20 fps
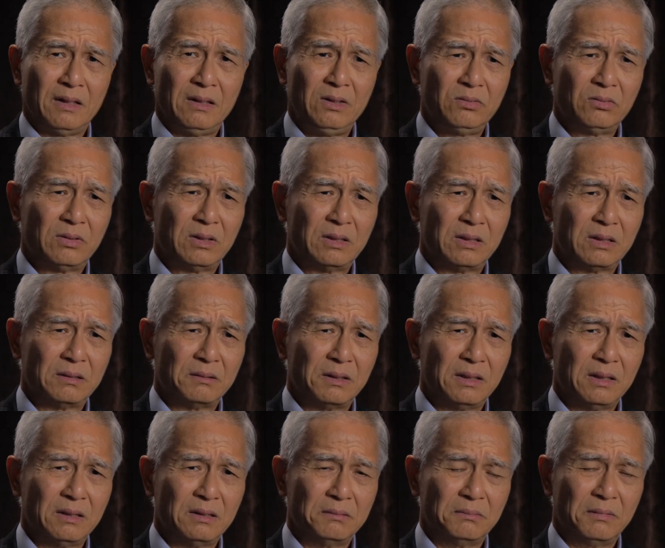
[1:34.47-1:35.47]
You
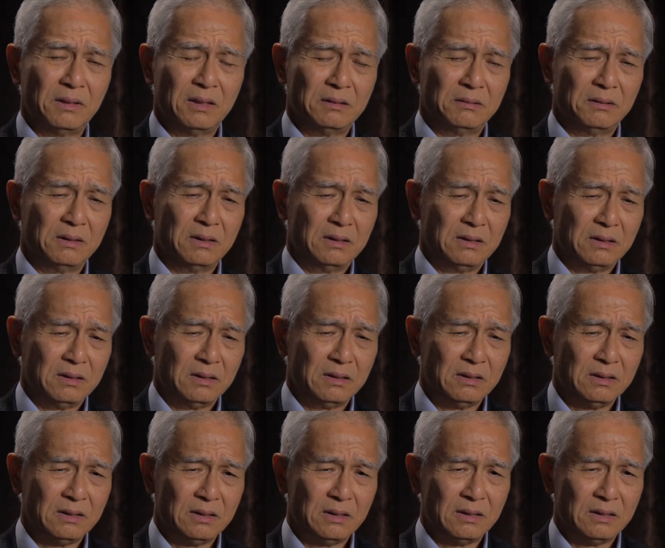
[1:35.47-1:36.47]
are a
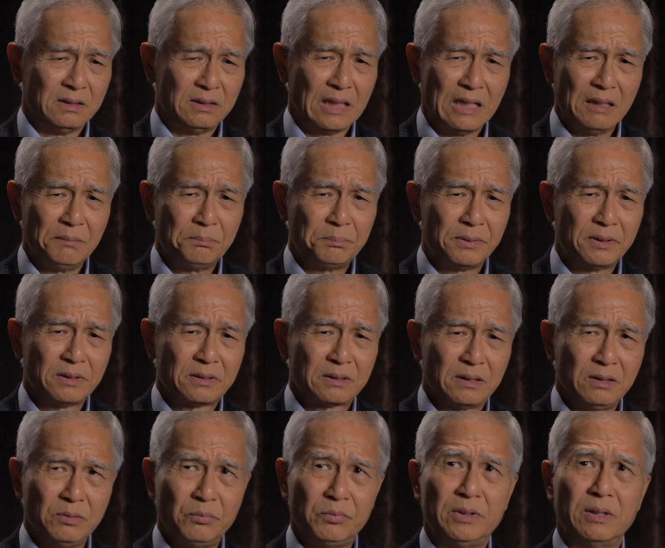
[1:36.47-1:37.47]
young
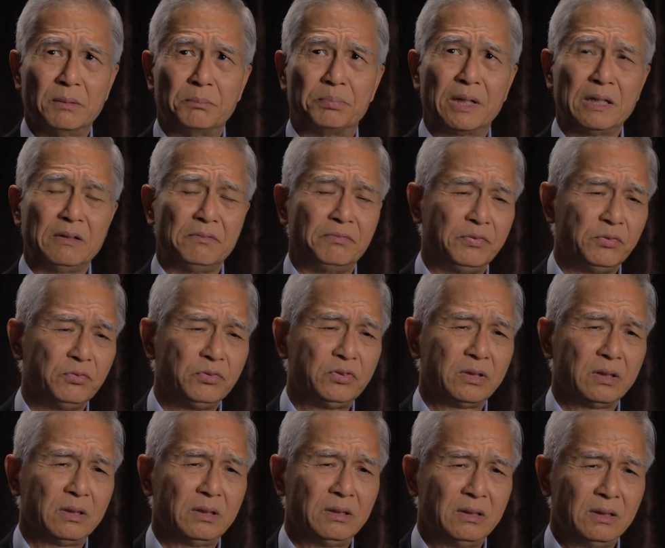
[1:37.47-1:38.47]
person with a bright
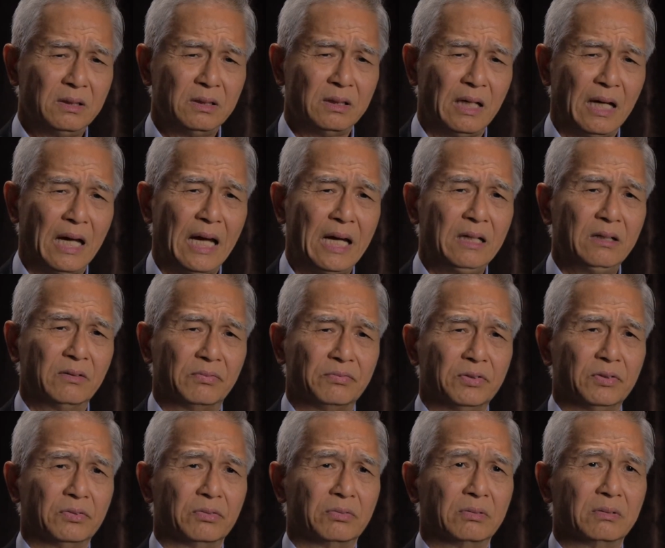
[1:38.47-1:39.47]
future ahead
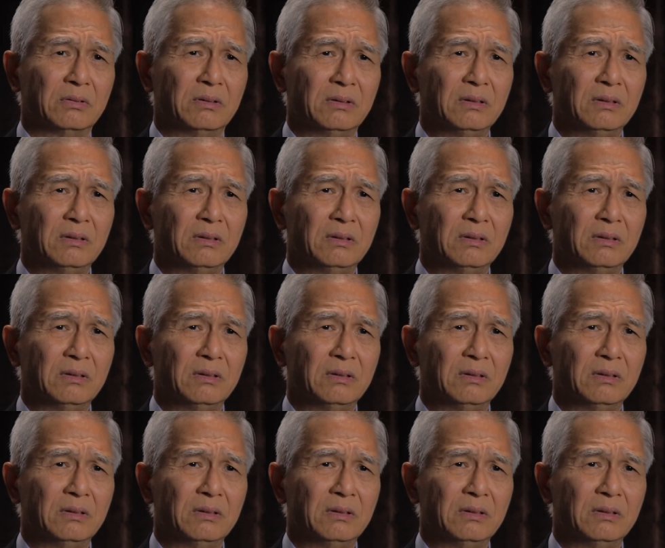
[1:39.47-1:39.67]
of you.